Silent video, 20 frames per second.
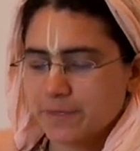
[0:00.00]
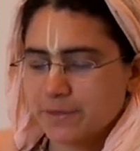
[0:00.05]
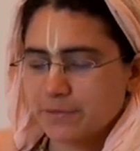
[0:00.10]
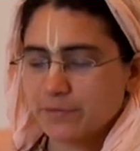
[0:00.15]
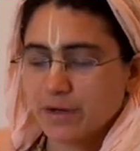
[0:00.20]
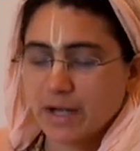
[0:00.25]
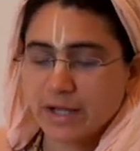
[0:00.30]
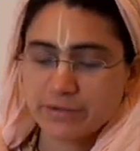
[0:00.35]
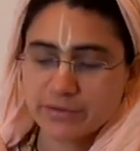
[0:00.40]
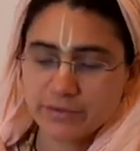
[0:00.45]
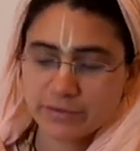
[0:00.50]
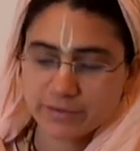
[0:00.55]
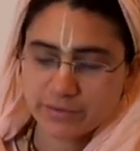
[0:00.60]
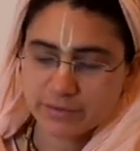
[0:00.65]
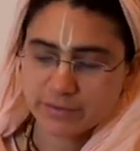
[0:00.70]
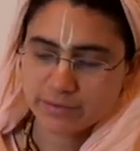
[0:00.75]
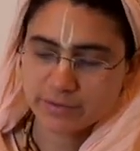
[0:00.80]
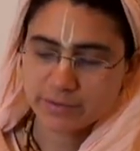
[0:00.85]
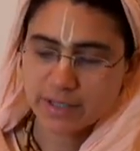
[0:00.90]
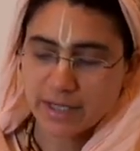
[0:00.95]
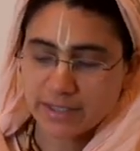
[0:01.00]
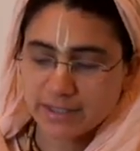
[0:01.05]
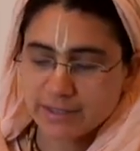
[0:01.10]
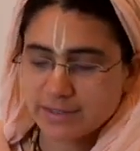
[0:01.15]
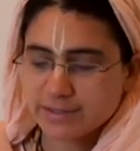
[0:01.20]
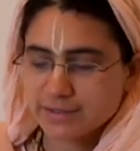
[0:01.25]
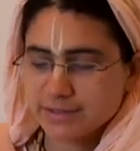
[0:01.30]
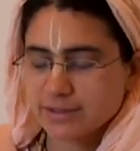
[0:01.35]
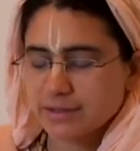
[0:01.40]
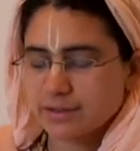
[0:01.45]
Rather, that
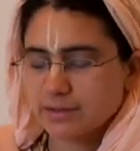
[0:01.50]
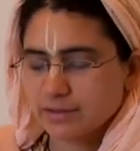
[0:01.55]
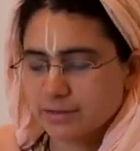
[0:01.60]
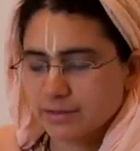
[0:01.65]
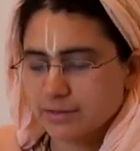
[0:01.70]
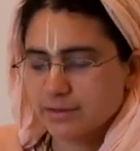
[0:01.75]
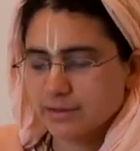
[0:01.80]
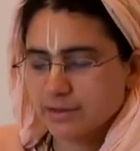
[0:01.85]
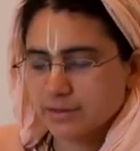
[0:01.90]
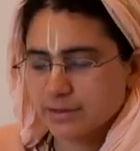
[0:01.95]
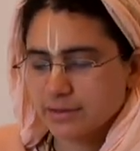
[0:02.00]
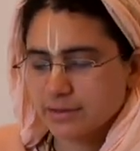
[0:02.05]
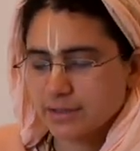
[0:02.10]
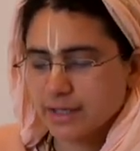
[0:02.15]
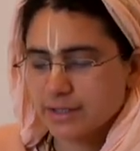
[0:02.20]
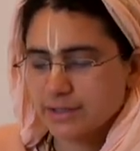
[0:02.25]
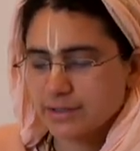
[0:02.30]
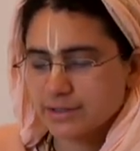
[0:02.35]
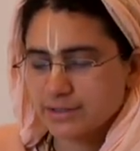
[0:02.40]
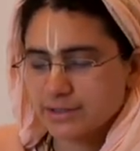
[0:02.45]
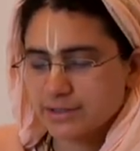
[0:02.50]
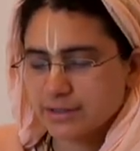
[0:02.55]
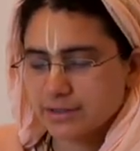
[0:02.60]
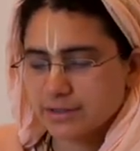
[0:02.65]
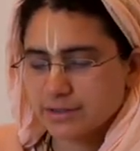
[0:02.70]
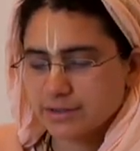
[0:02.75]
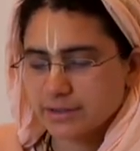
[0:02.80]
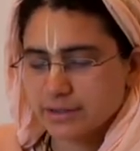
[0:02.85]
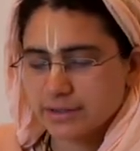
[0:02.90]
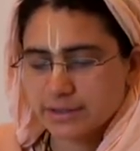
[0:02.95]
is
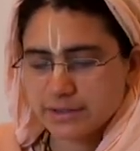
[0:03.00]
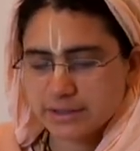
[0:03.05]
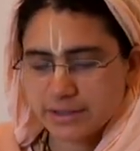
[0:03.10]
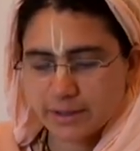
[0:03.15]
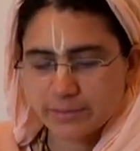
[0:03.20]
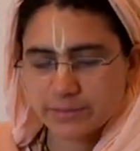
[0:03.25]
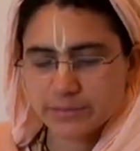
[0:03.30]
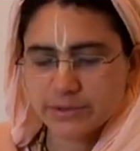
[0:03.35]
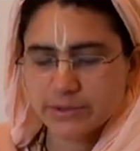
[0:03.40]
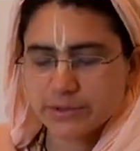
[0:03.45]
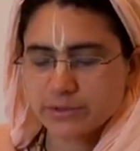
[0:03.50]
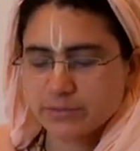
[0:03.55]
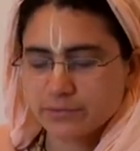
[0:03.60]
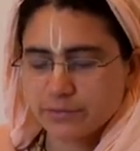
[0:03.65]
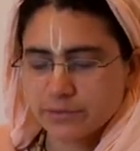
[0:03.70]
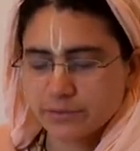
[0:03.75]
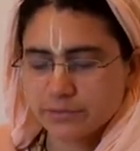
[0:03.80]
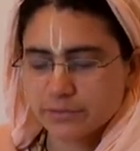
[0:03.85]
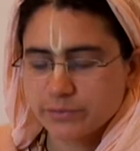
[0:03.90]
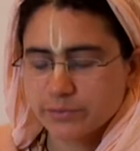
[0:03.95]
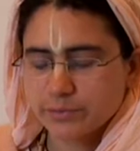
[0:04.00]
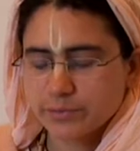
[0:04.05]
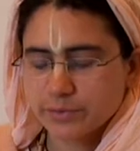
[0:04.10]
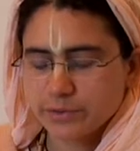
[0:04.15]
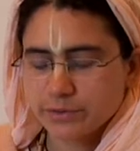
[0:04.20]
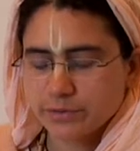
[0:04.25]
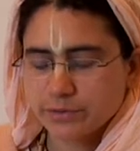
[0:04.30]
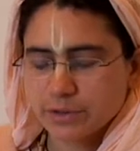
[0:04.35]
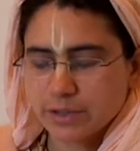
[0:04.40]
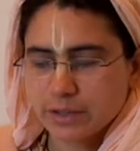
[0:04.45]
the conception of the
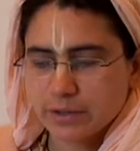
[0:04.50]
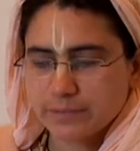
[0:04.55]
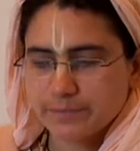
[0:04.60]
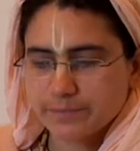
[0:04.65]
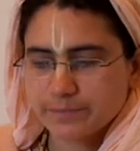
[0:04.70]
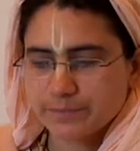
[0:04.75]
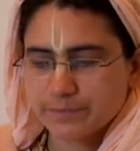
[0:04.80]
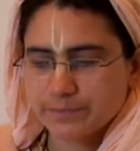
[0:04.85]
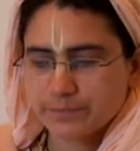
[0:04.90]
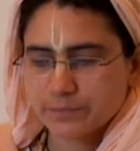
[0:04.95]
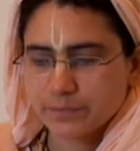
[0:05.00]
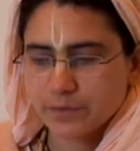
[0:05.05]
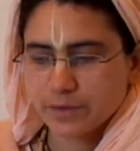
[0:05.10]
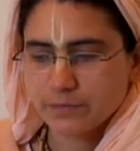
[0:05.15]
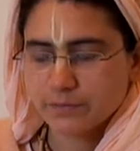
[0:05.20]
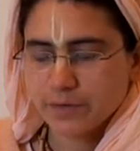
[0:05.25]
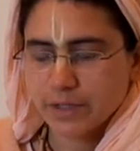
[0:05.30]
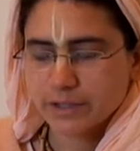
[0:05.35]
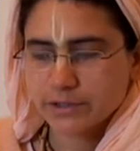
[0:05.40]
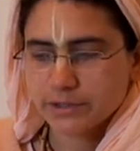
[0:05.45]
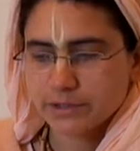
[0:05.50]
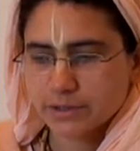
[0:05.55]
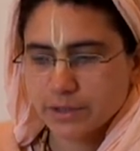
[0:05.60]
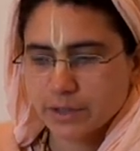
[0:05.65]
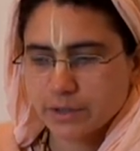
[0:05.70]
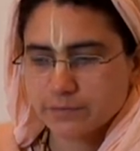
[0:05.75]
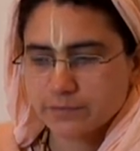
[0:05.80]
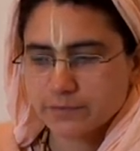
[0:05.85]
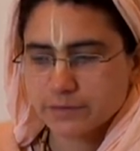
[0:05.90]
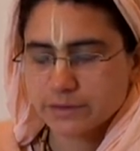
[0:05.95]
Rupanuga
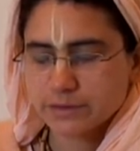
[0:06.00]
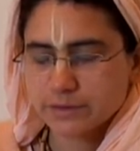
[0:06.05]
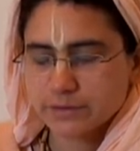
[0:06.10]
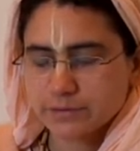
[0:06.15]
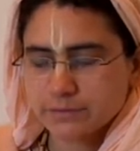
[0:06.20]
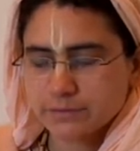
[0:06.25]
Vaishnavas.